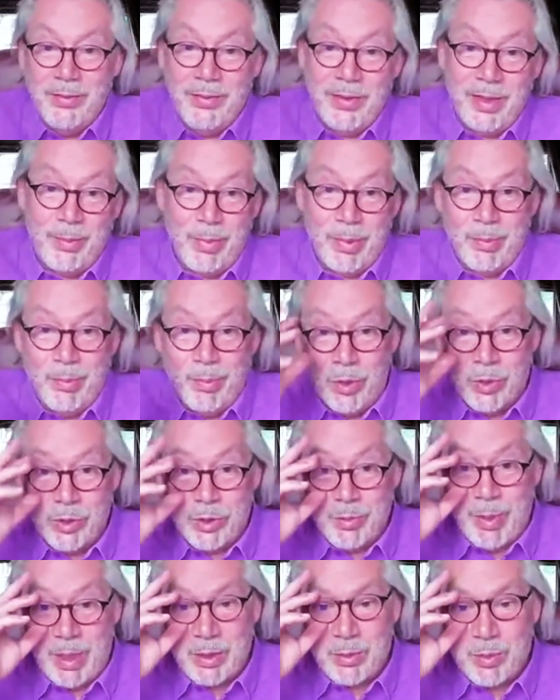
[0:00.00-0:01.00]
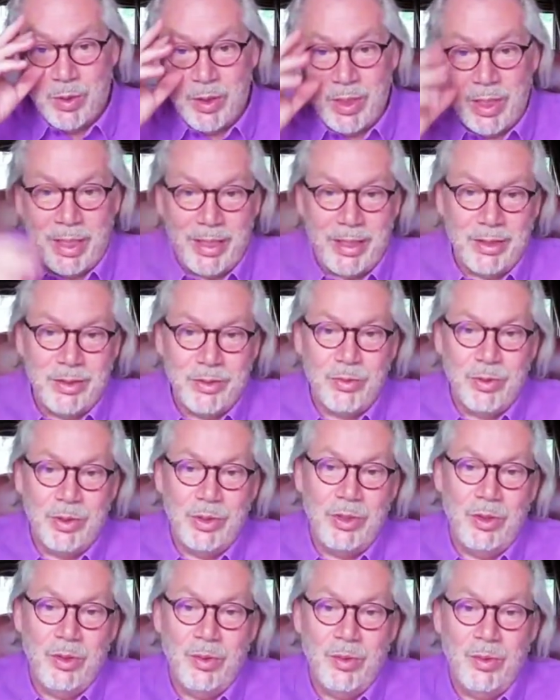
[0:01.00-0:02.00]
they're much more likely to
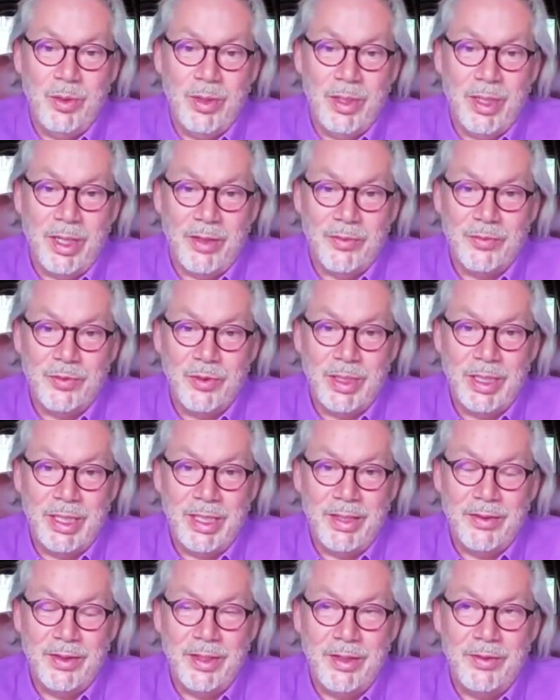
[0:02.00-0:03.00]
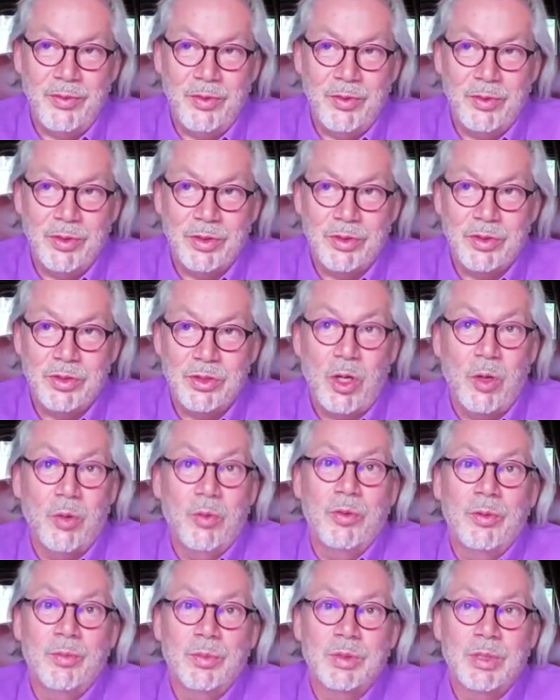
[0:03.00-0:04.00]
renew after a year than if you just
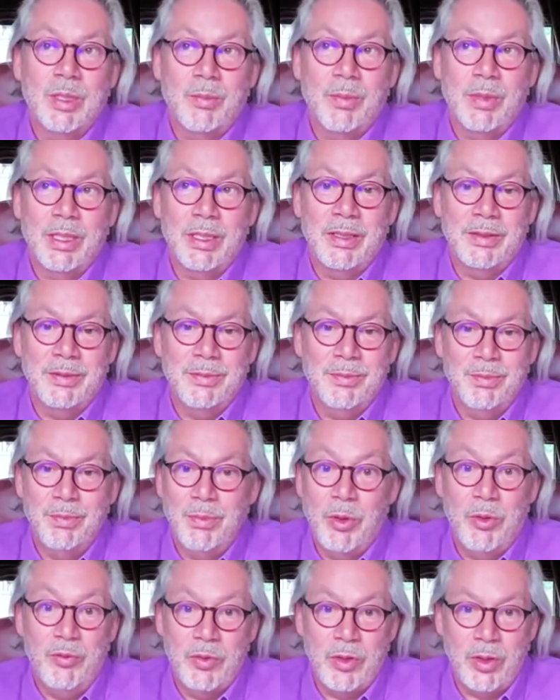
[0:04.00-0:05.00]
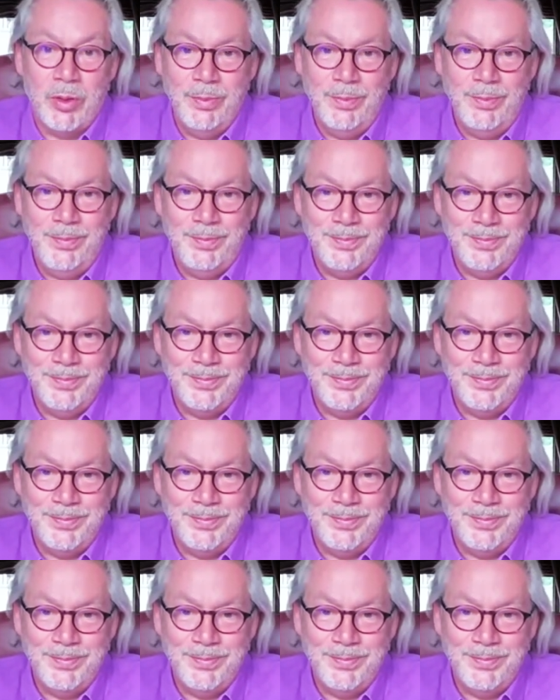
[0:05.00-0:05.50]
sold them something and moved on.